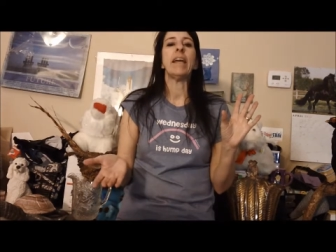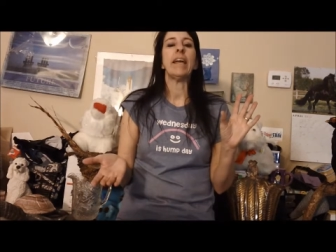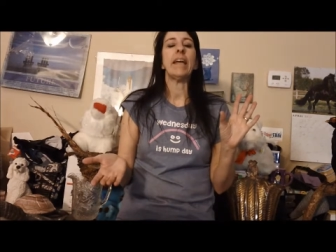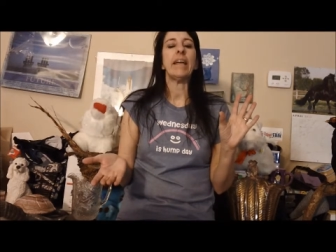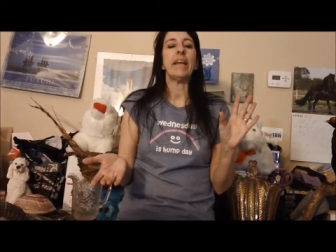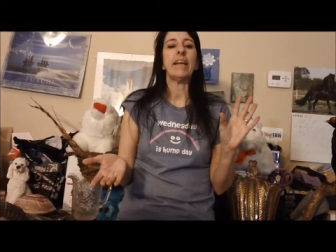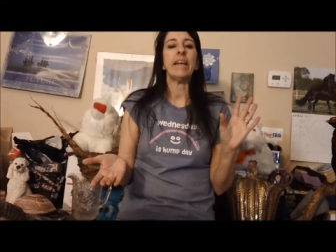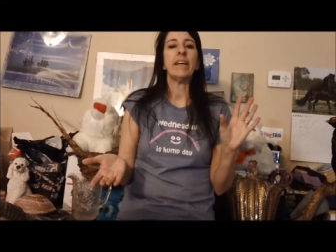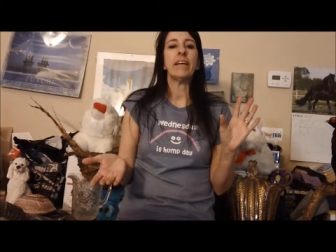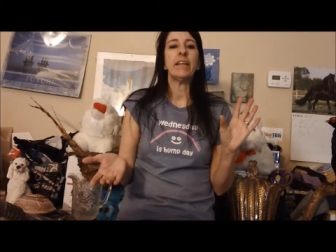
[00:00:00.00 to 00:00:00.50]

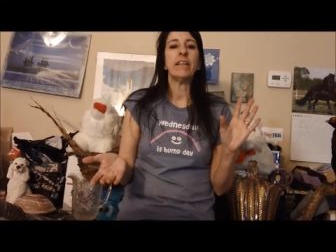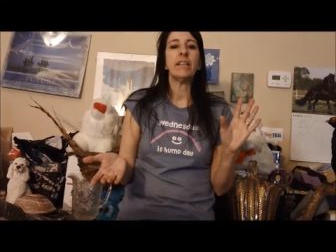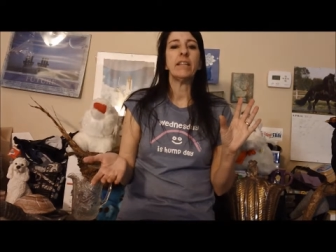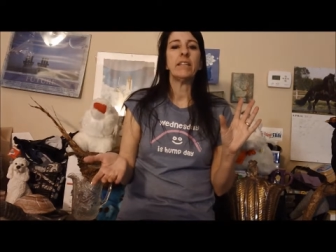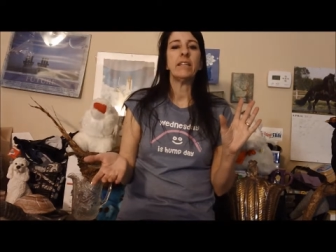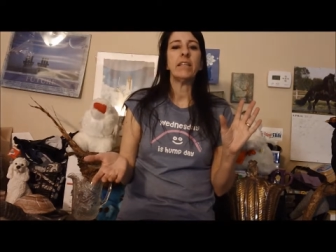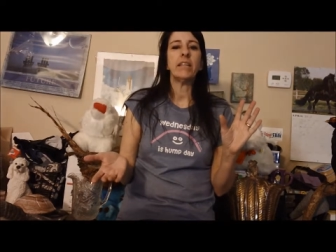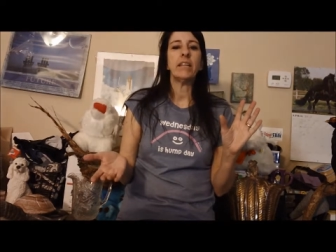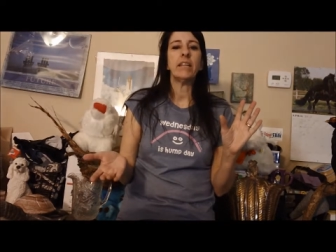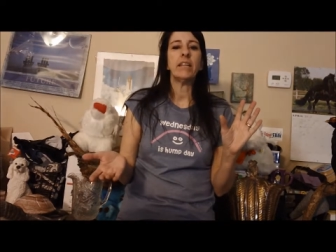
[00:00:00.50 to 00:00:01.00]

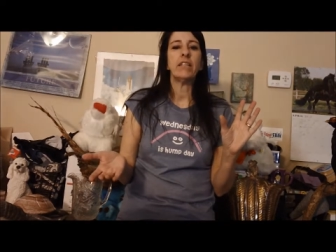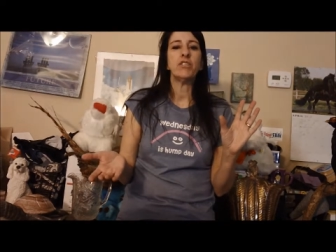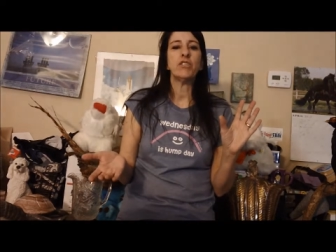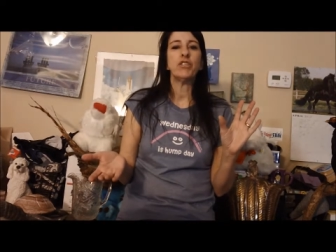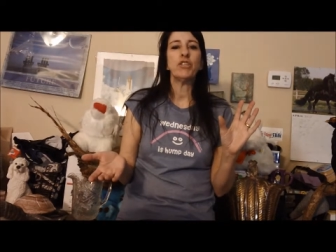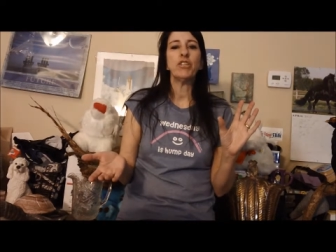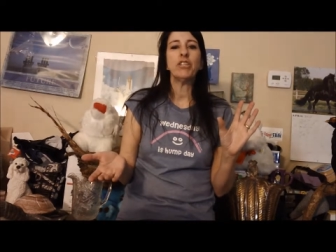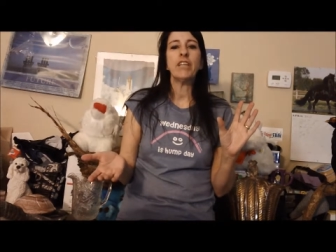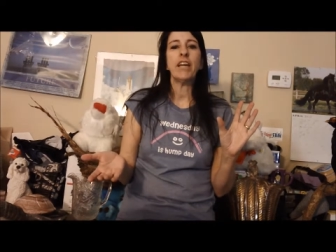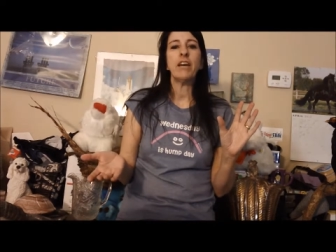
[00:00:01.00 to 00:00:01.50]
and it
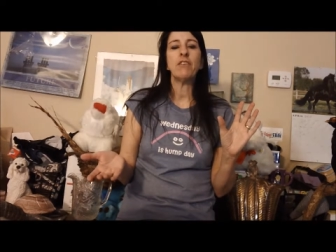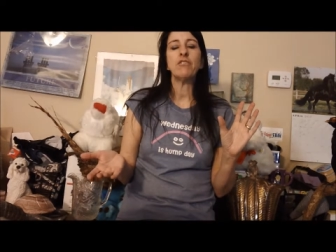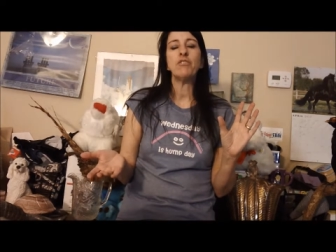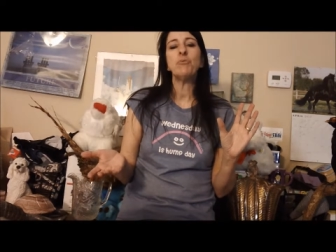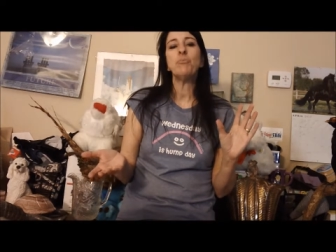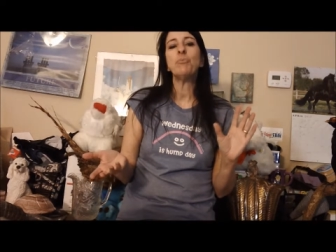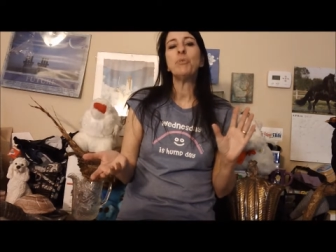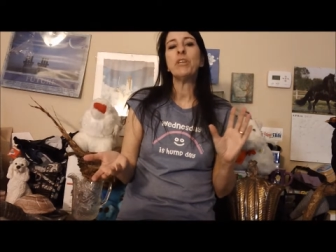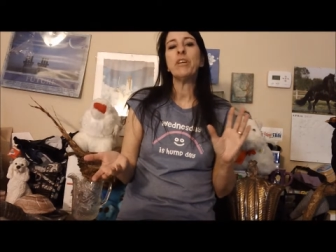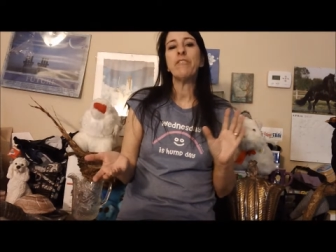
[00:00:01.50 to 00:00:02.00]
turned out
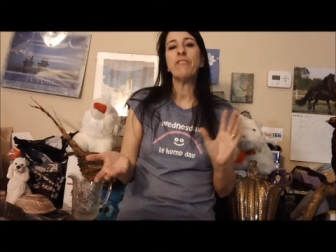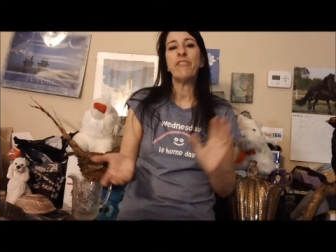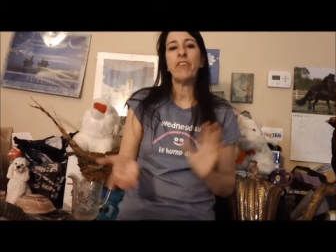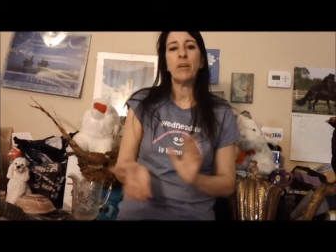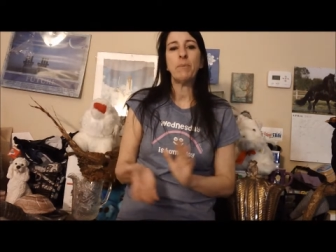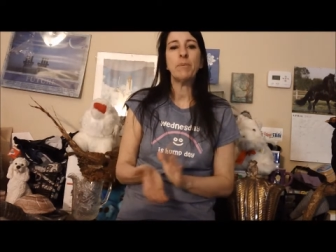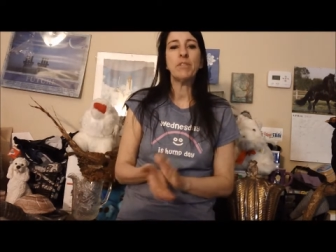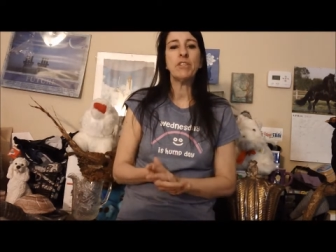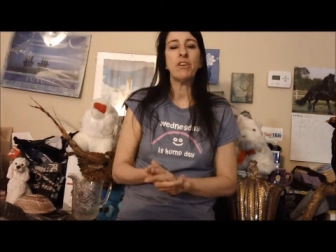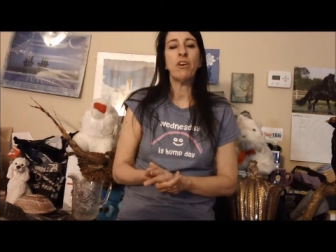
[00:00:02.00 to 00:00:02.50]
to be a
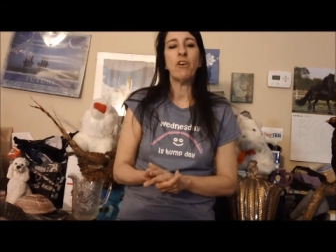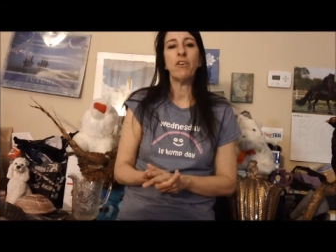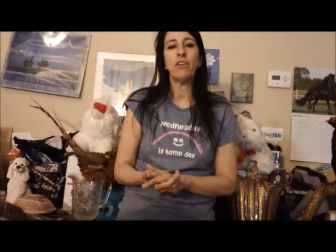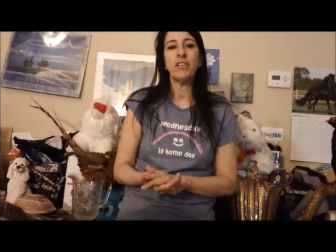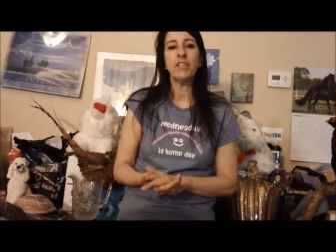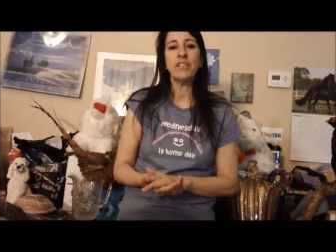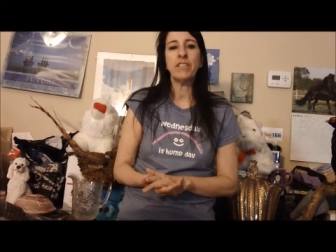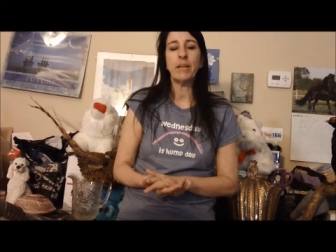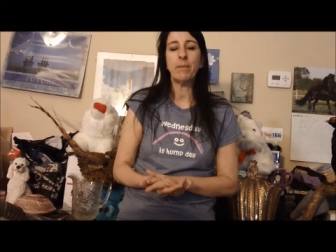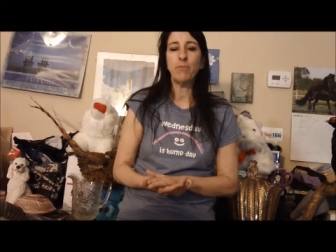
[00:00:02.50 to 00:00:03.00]
famous
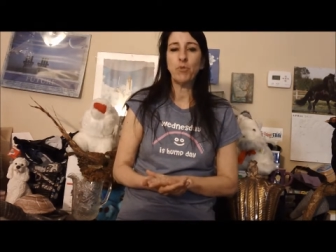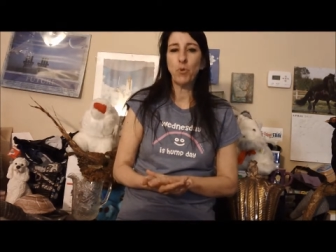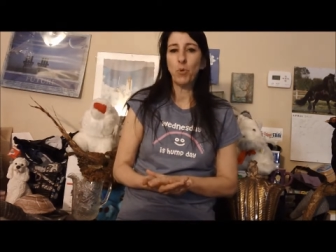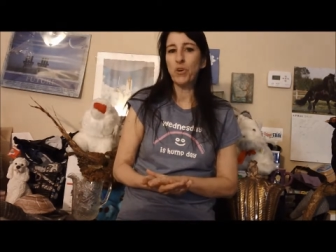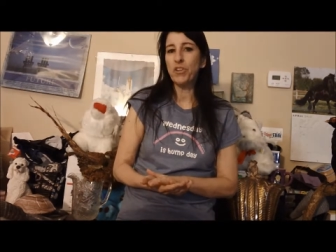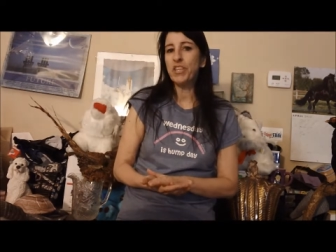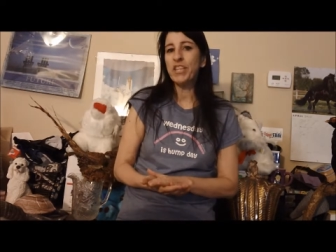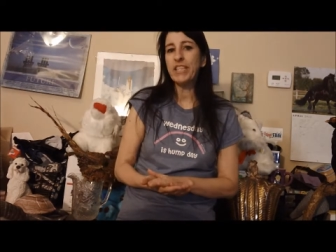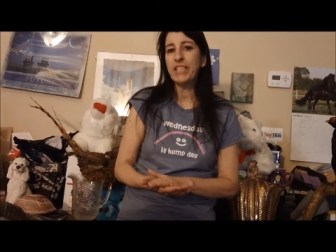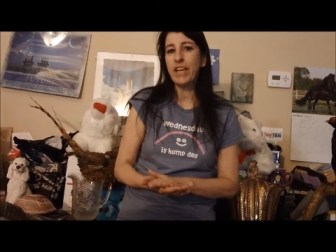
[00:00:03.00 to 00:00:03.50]
artist named
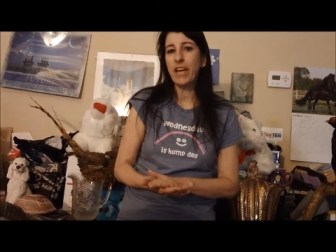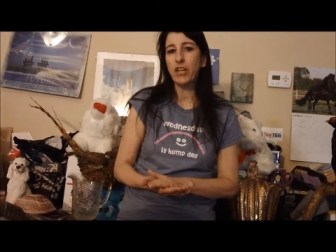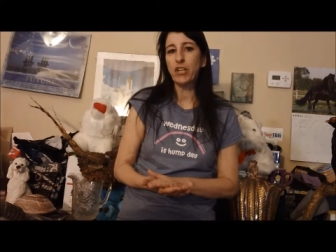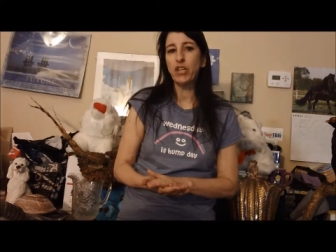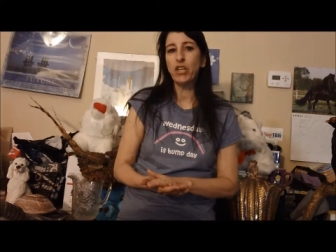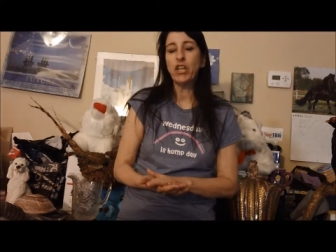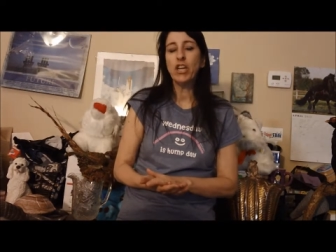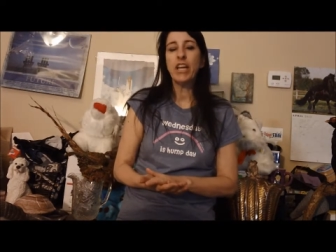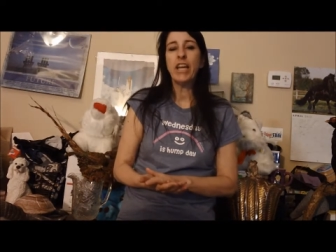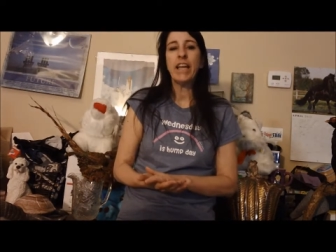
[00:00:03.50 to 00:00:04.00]
Dorothy
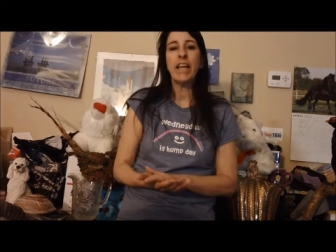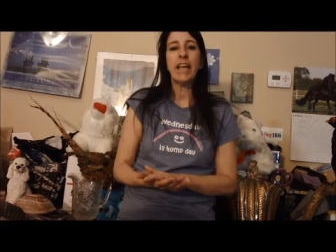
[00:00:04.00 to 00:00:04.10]
Denner,